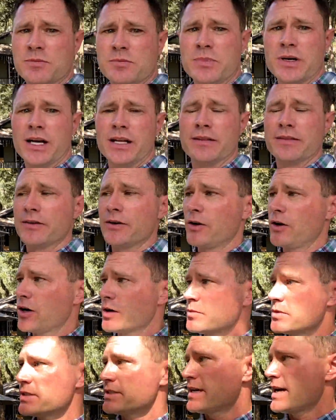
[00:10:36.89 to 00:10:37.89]
but the
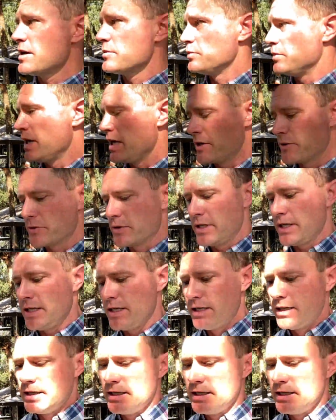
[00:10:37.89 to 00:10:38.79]
Harbour Town Bakery